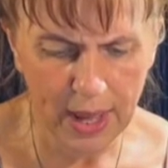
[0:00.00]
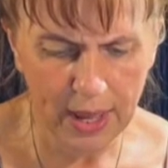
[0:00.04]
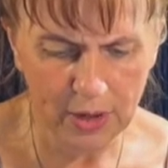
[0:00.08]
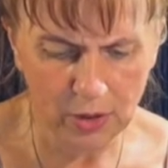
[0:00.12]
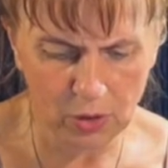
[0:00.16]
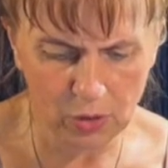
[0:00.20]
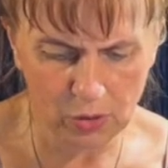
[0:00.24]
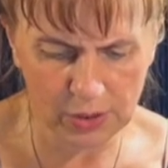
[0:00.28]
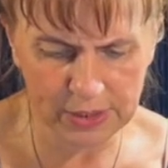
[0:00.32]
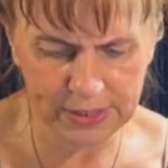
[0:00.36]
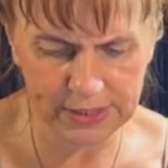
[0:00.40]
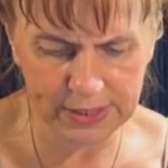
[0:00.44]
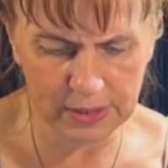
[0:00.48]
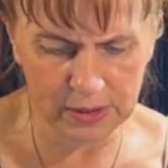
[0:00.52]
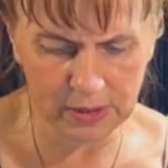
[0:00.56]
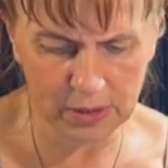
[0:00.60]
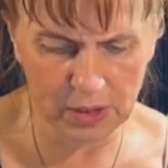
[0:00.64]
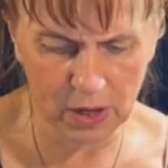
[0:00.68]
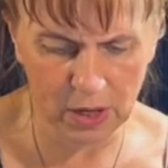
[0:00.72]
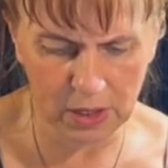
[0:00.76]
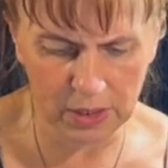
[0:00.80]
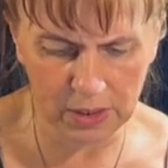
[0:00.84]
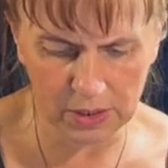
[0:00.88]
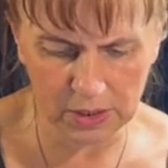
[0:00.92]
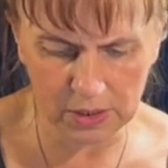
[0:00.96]
Unison
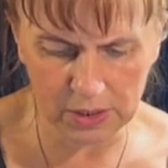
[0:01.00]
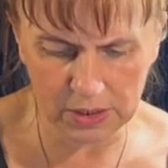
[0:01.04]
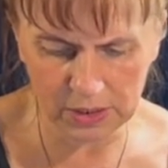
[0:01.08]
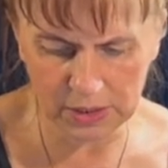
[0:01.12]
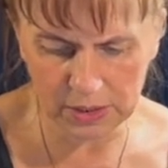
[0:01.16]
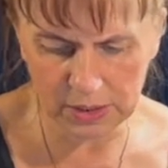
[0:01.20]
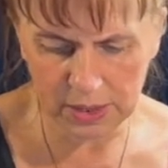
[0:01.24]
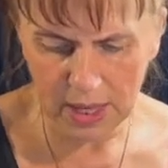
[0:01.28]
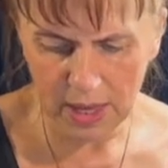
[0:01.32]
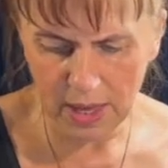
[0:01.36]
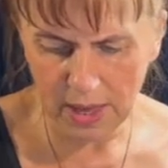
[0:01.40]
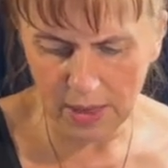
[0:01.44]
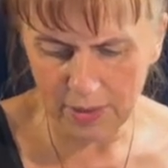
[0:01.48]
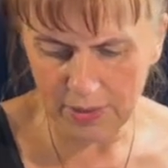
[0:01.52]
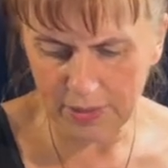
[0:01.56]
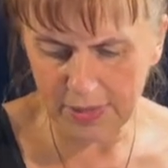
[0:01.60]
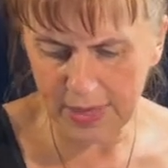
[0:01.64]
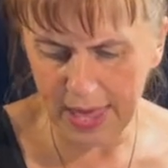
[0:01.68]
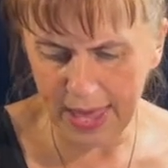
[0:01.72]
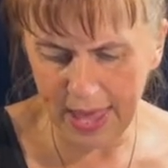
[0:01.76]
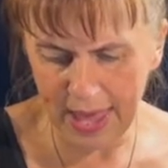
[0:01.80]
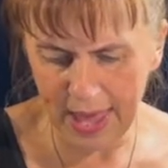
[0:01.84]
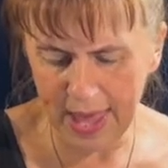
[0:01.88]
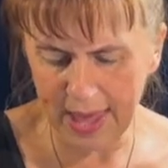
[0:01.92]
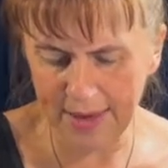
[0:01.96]
colors,
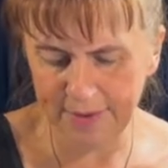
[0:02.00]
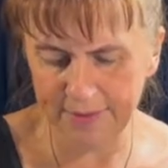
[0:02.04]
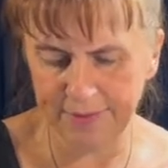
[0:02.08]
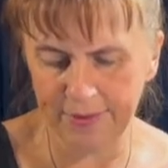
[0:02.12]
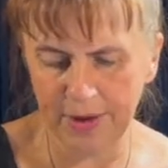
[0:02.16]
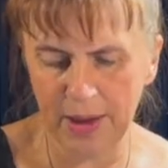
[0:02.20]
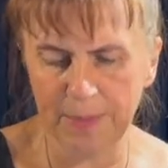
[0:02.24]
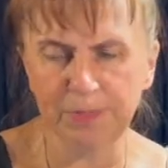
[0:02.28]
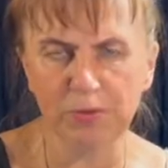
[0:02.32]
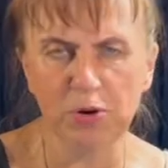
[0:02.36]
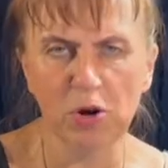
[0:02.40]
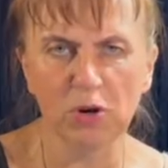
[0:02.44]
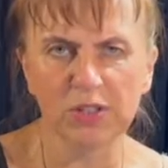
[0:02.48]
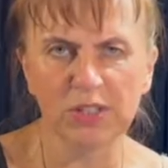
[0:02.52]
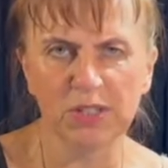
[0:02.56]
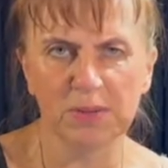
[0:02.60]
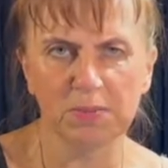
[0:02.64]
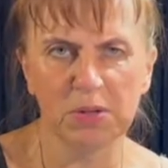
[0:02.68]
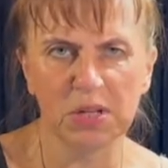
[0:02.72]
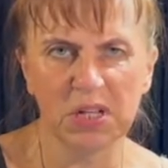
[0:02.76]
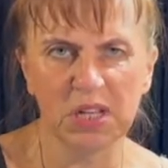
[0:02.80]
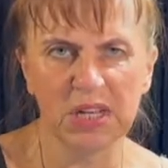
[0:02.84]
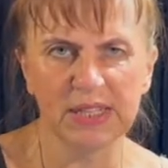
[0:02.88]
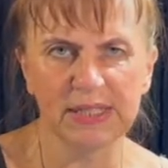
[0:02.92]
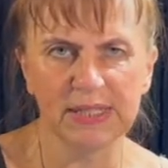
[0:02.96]
they have
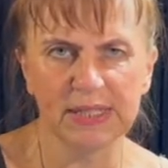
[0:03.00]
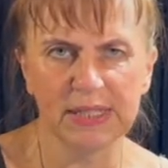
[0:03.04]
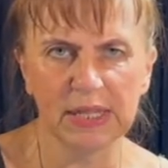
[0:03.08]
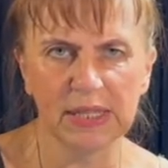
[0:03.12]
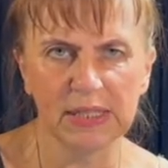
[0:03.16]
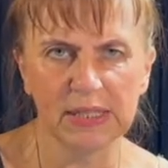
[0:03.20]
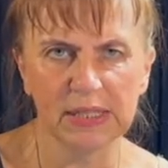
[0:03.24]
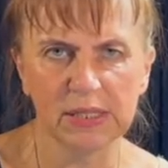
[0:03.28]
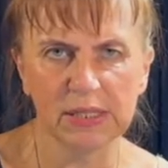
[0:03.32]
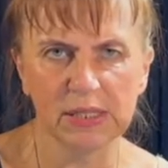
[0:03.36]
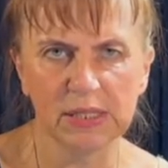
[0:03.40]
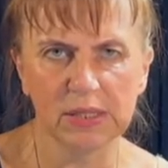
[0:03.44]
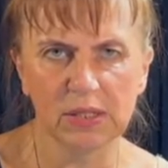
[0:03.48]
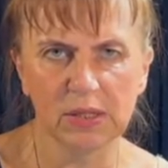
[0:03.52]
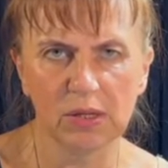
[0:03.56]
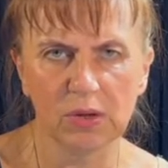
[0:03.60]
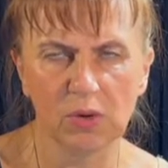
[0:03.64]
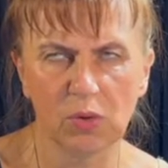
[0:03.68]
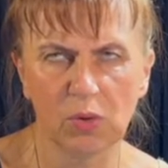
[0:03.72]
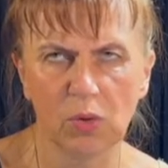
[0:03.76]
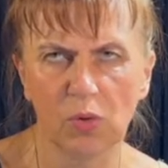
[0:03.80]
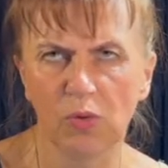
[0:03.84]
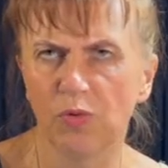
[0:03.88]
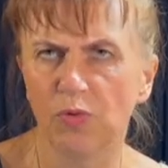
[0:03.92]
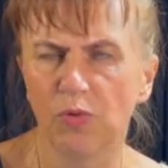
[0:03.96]
approximately
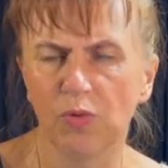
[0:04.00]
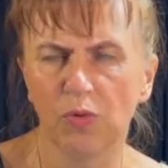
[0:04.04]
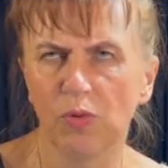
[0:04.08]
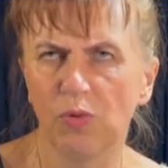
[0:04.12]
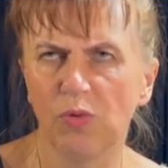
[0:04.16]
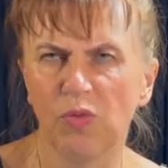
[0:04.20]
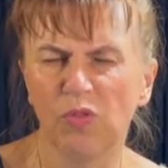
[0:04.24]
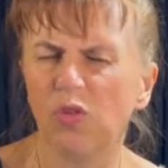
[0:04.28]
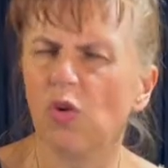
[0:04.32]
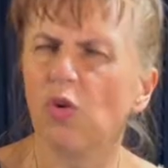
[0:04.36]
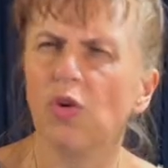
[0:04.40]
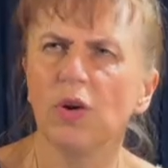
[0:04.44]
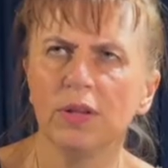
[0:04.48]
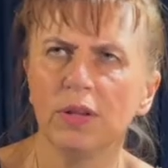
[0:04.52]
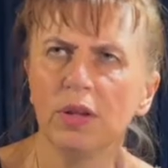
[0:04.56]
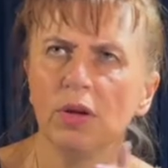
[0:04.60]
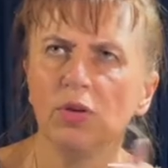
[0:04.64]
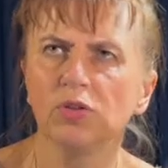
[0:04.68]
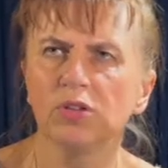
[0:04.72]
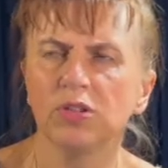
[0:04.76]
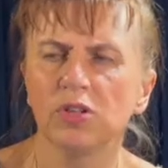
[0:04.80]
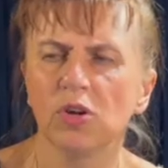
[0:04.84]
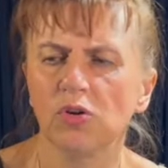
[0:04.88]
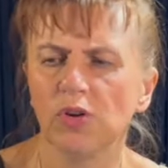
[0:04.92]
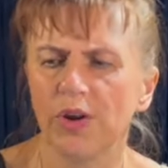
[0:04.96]

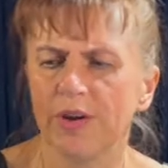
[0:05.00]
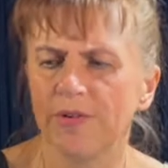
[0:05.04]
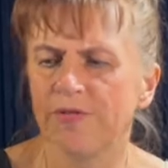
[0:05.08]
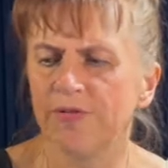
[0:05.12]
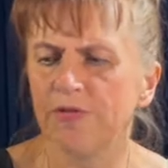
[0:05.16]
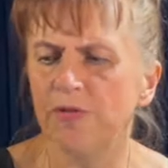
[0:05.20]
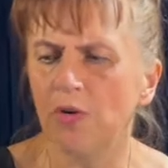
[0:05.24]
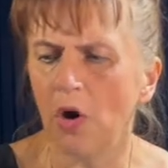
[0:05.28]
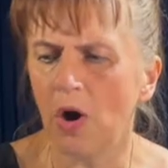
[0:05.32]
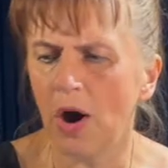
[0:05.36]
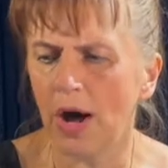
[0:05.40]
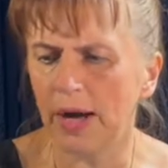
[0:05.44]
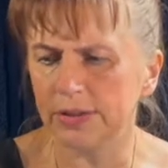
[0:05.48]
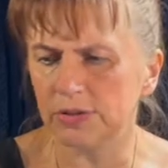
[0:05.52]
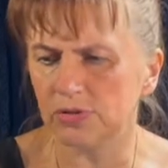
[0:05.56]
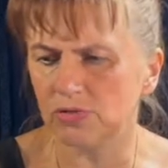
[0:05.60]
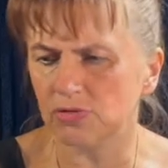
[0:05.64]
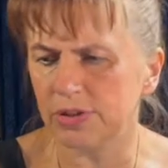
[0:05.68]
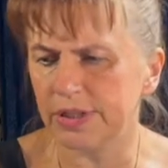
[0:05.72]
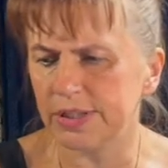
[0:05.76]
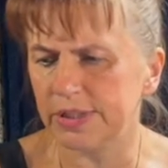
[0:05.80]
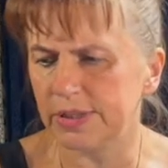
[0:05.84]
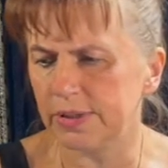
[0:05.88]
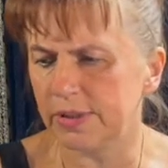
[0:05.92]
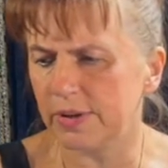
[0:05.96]

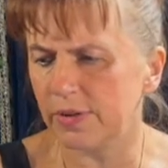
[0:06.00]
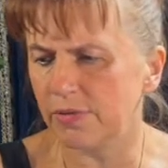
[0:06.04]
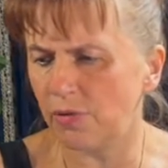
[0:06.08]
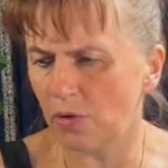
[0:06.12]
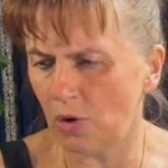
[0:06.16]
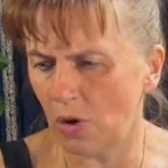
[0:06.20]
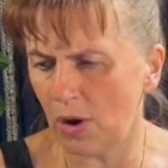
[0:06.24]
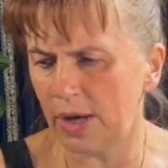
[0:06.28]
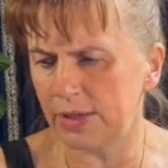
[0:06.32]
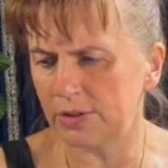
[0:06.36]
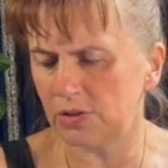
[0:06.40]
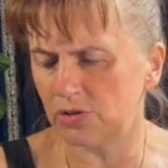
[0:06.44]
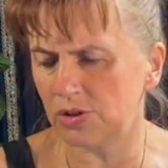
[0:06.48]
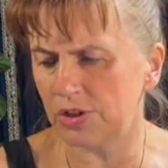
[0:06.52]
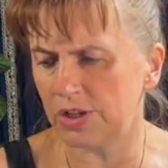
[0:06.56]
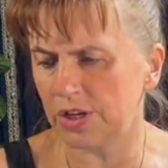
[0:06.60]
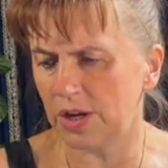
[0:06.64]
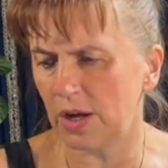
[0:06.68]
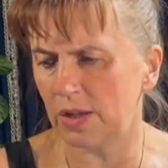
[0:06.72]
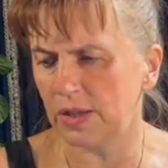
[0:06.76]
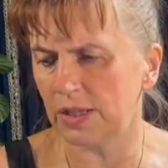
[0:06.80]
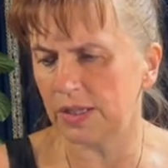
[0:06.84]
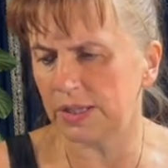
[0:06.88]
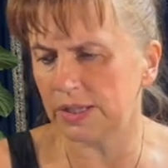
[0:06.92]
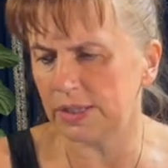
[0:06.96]
400
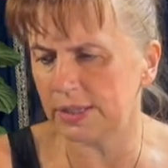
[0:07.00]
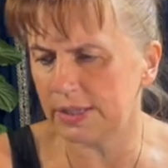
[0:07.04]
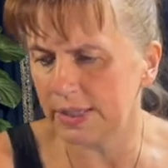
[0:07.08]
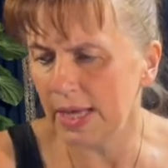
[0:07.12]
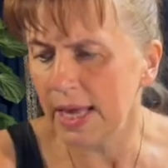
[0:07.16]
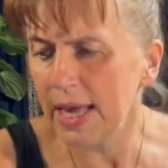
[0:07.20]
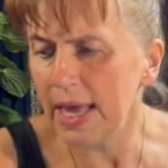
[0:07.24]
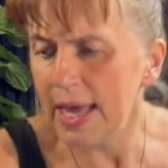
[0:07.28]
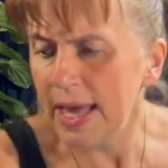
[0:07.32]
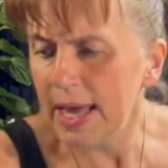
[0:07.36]
colors.